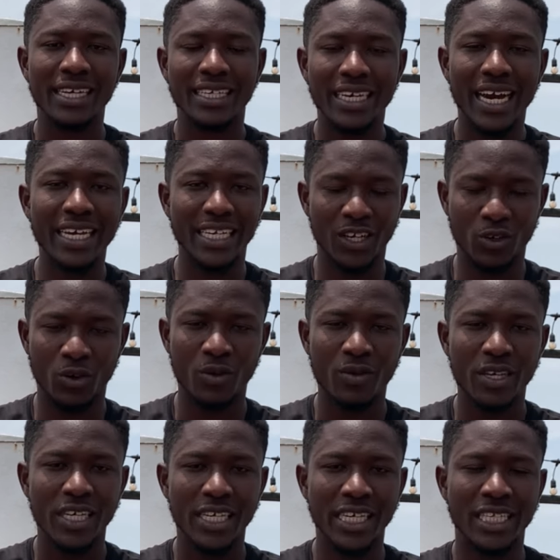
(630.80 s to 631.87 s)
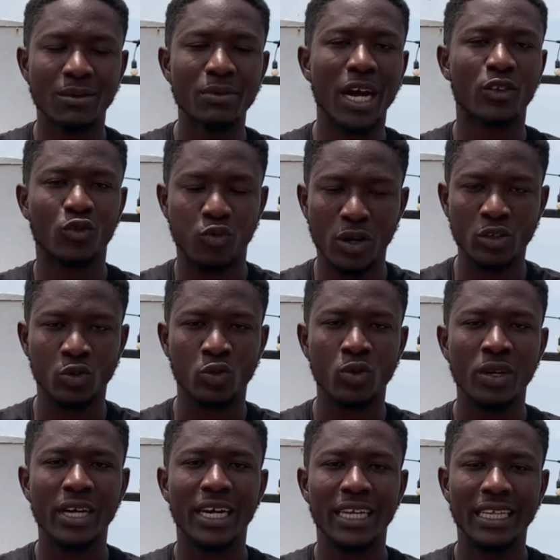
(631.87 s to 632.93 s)
ye ye no yetimi atoa so
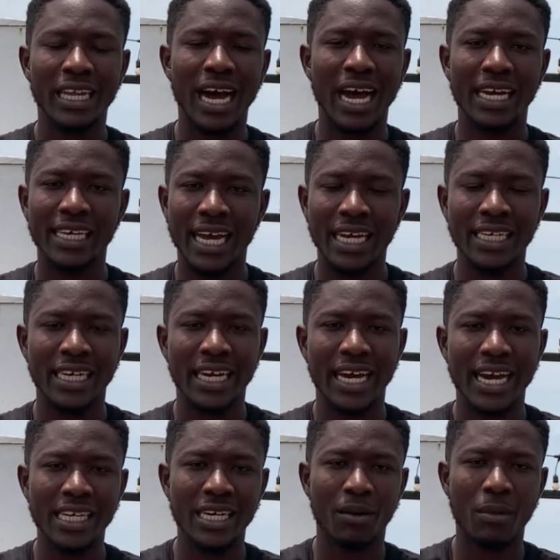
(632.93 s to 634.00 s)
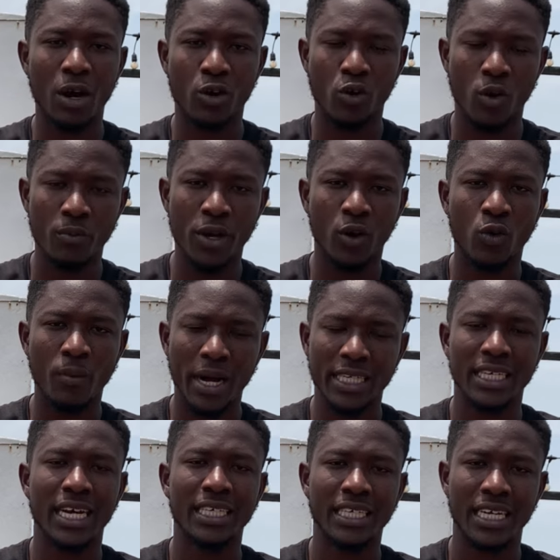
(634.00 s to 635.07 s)
na ya ye e de amakro bia
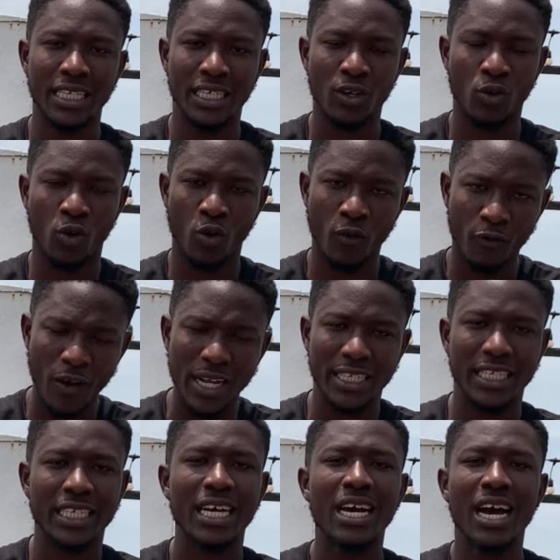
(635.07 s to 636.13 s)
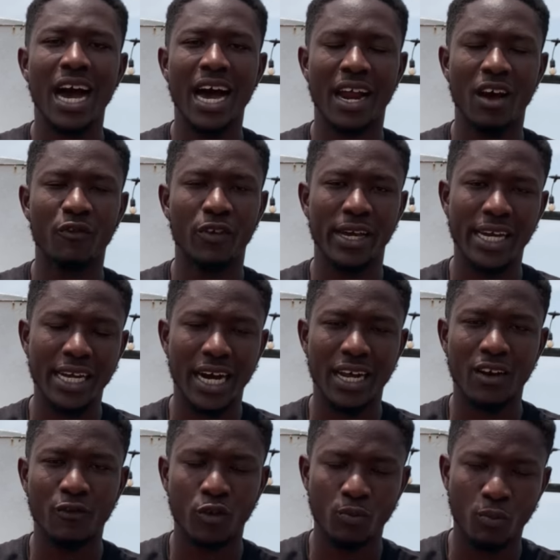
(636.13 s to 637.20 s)
kumasi asante koroko fans ana afi
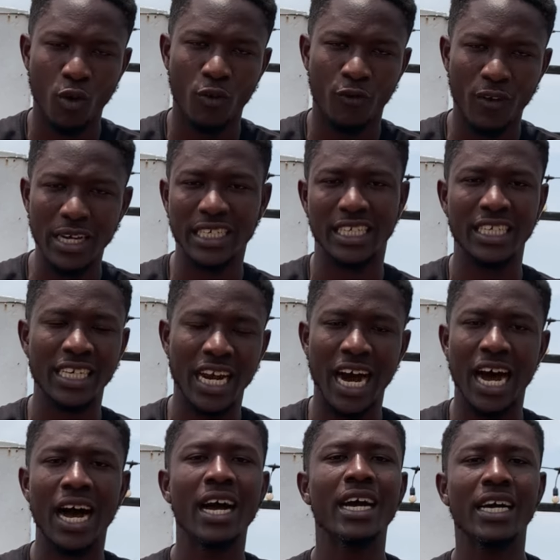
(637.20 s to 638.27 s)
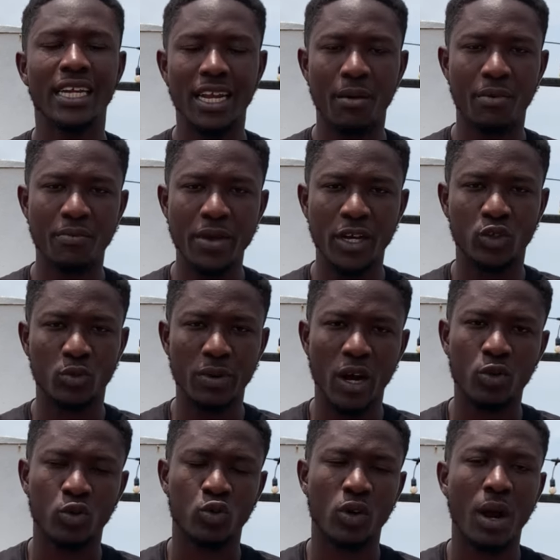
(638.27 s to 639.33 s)
Ghana football fans nyina na bibia tumi
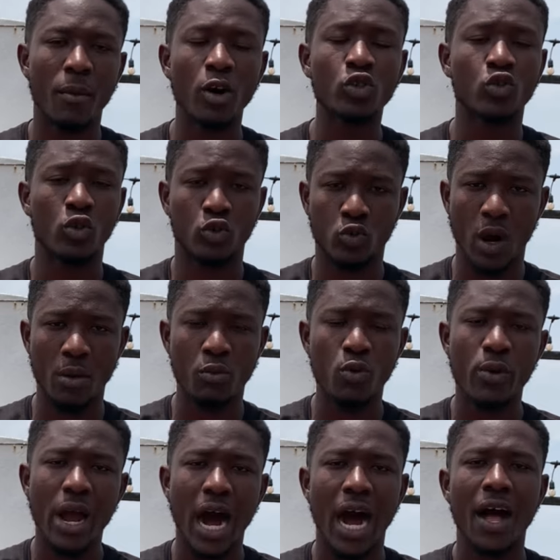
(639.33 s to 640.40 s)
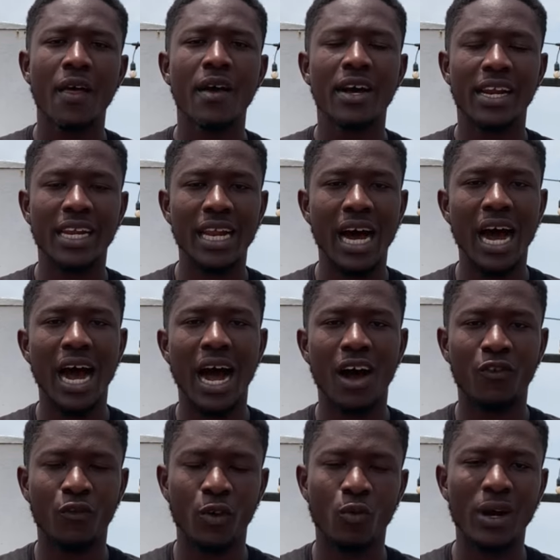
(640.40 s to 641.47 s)
akoso kama subscribe wi a na
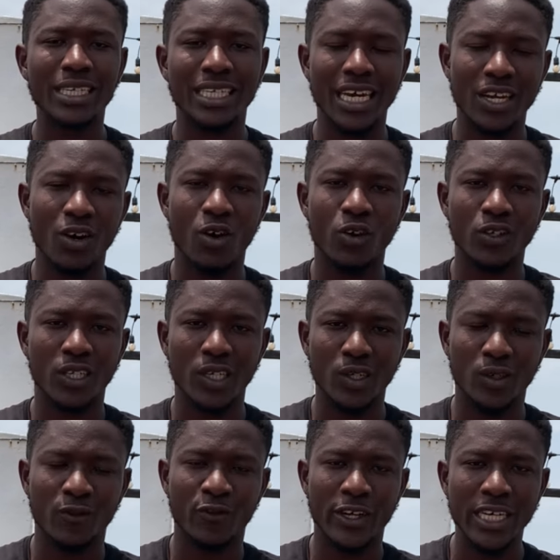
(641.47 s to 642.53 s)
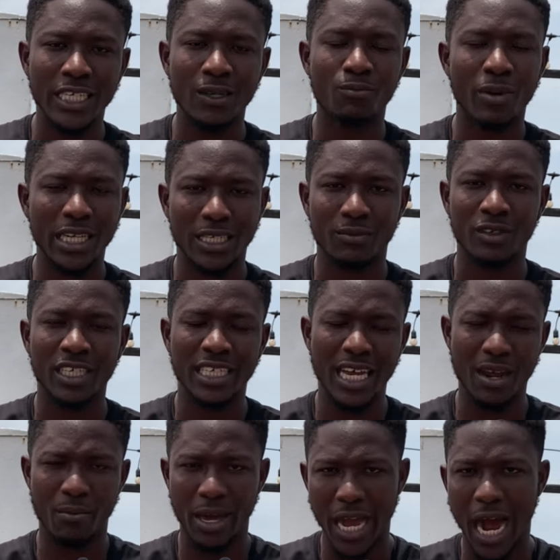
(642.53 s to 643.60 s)
afi waten on the notification button na
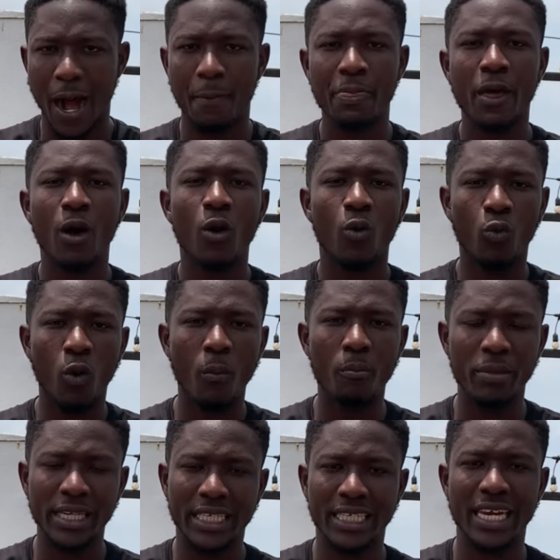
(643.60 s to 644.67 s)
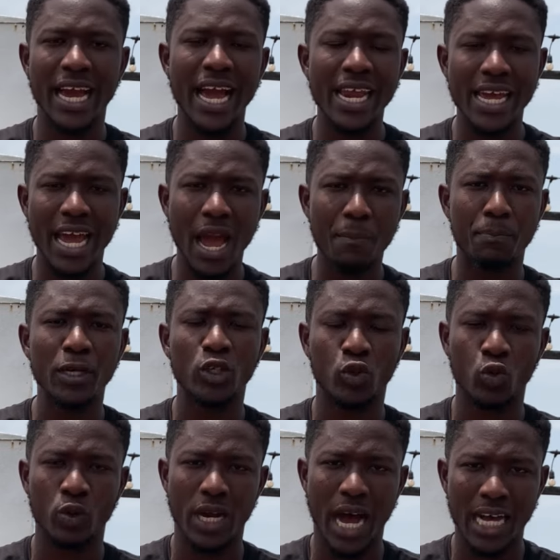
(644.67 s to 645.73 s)
sede be ya wo miss any
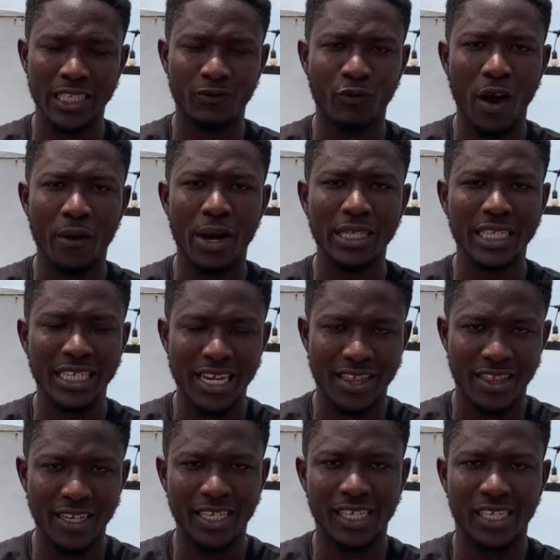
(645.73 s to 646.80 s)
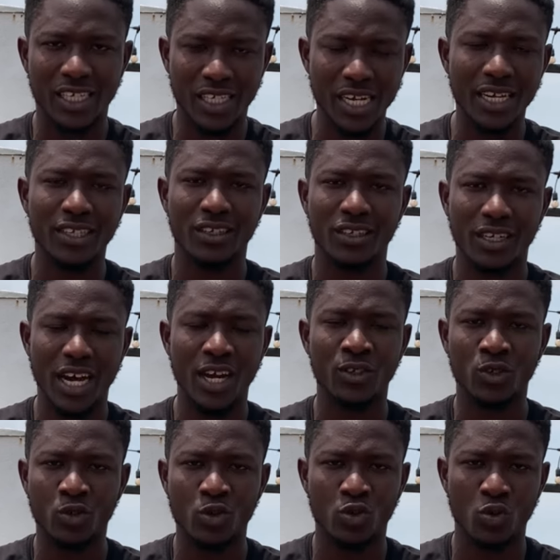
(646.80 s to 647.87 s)
episode as far as this channel
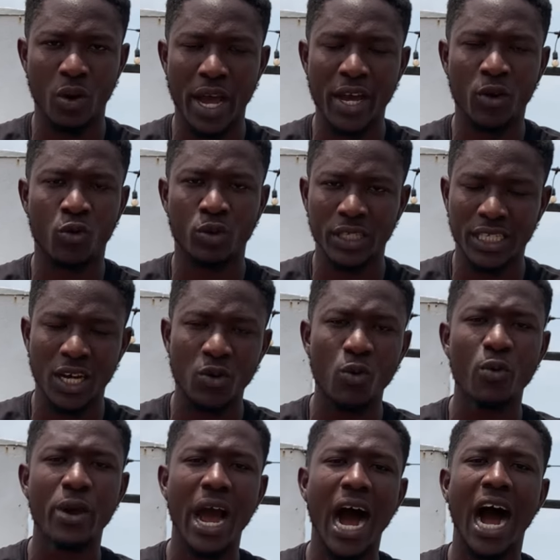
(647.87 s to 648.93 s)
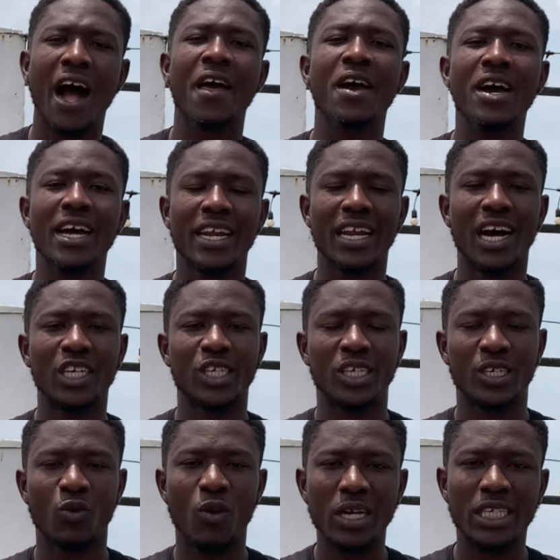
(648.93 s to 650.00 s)
and so e concern wi a na
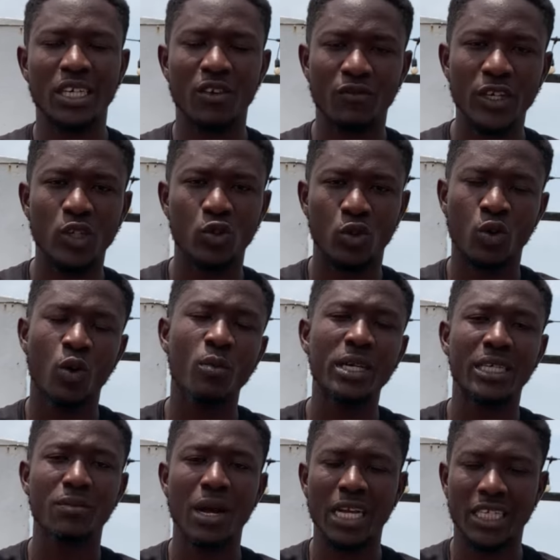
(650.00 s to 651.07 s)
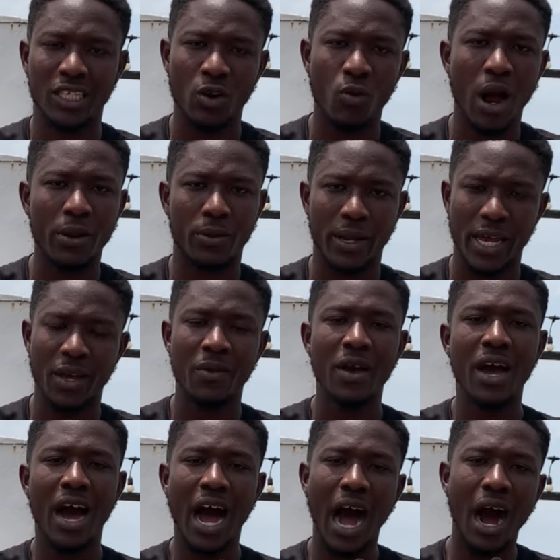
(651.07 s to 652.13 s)
chese wa share video no obetimi akere wa dwene
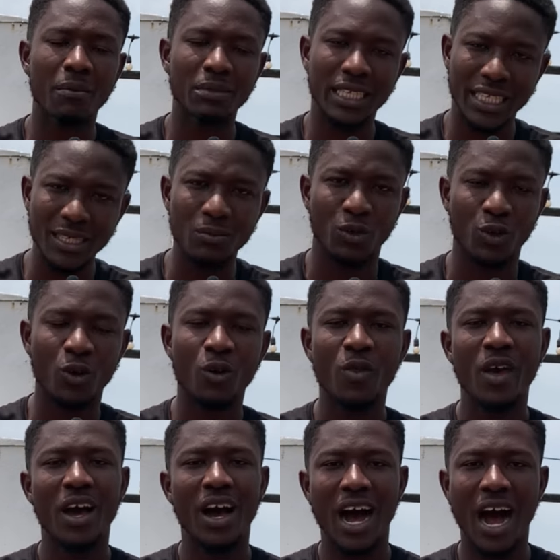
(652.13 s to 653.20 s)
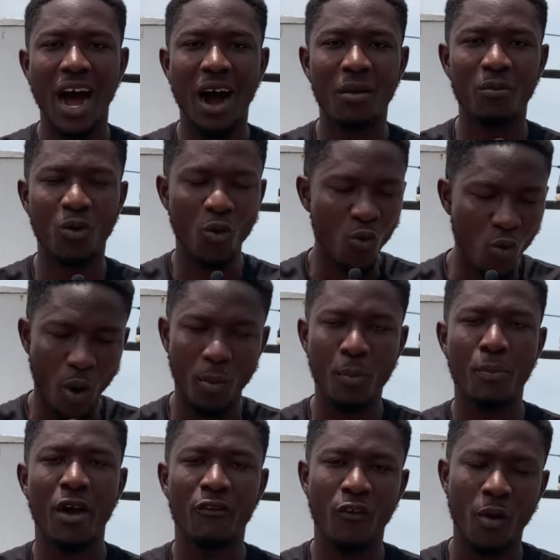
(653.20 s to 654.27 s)
team no ho mo
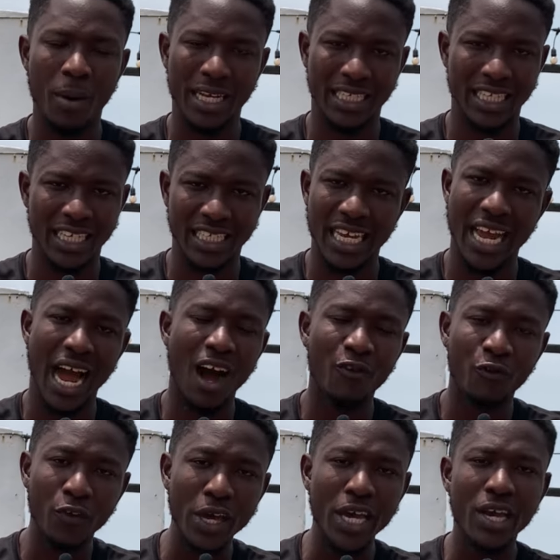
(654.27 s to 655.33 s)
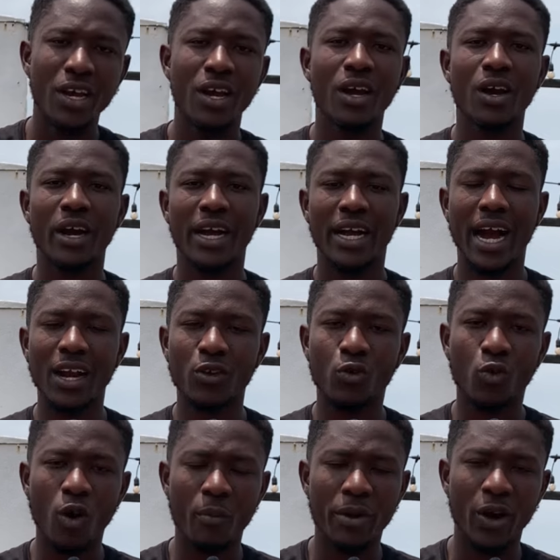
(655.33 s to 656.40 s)
performance ne se afi kan
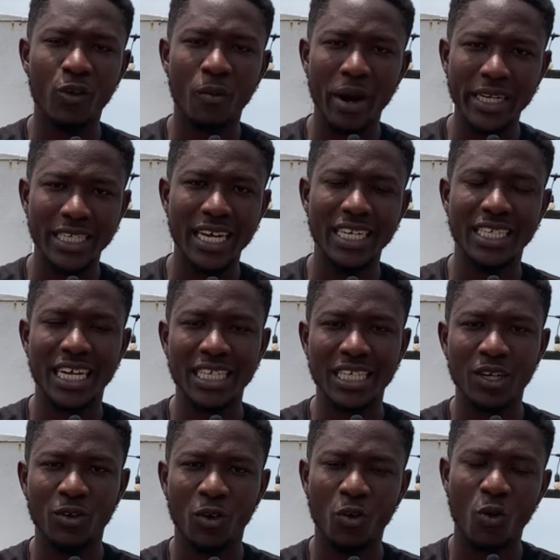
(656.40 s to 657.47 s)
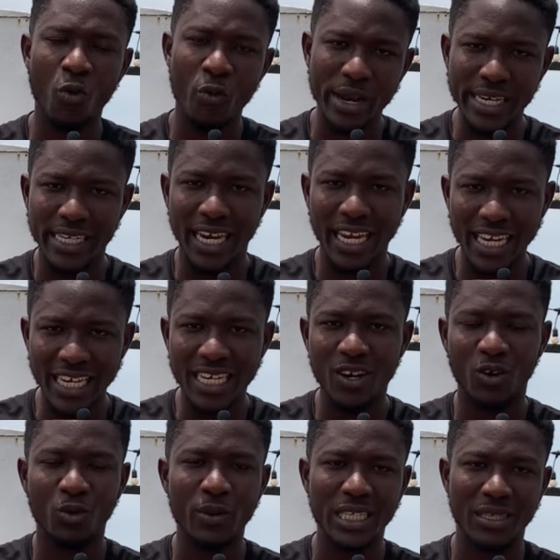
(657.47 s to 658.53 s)
crop ya kumasi asante koroko win the league
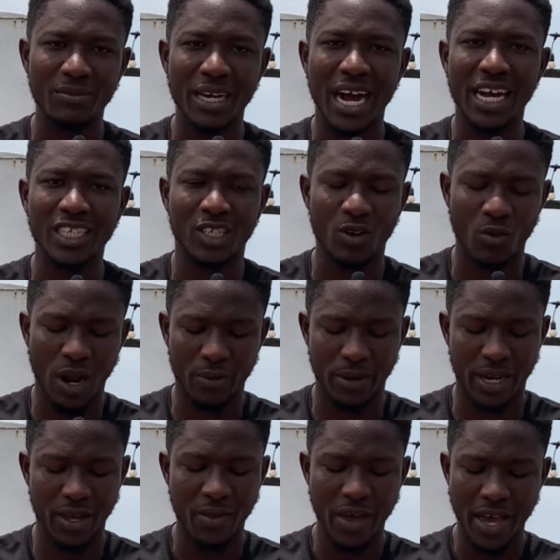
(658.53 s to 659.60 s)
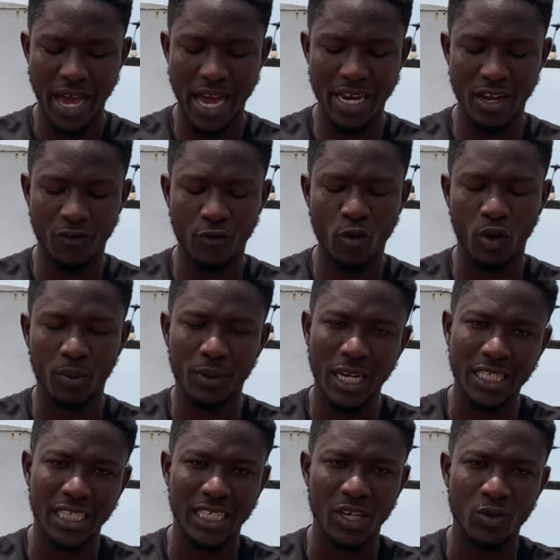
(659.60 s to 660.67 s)
obetimi akere wadwene e de afri wonom
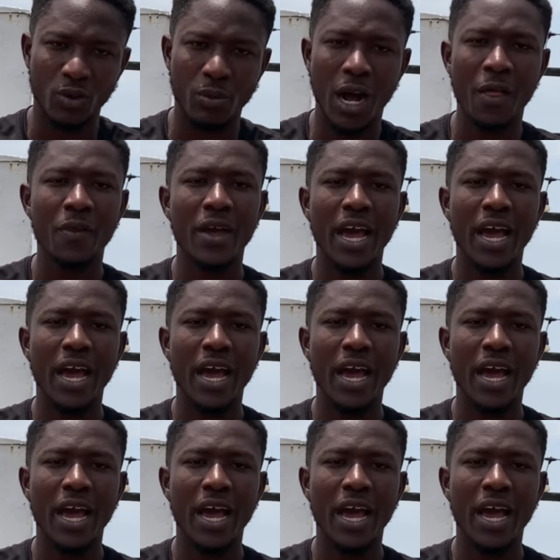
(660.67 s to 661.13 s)
na chese nyoma